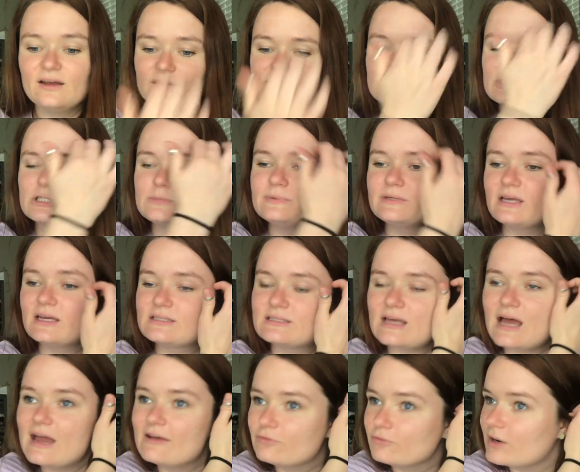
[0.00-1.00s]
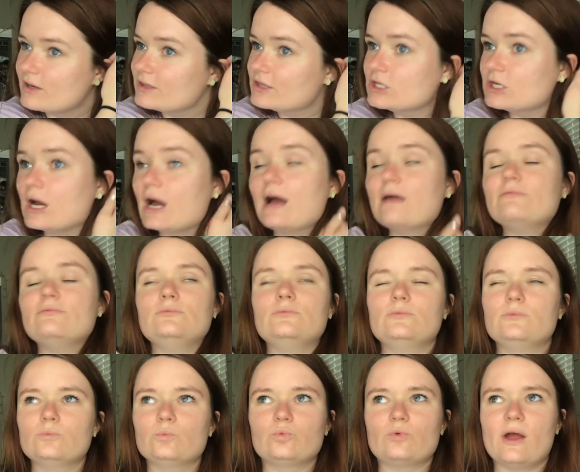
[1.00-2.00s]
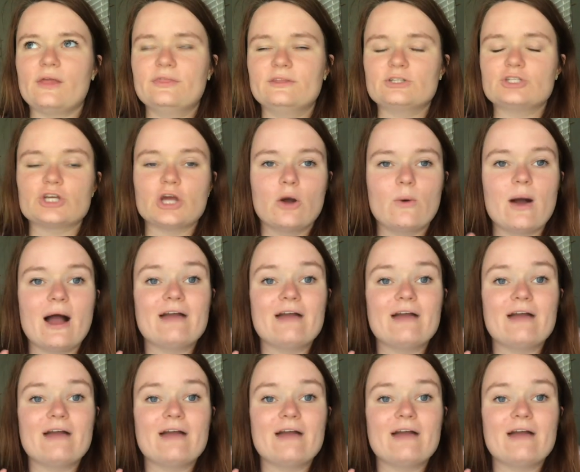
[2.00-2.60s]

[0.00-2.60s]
just because I've read I've read the show.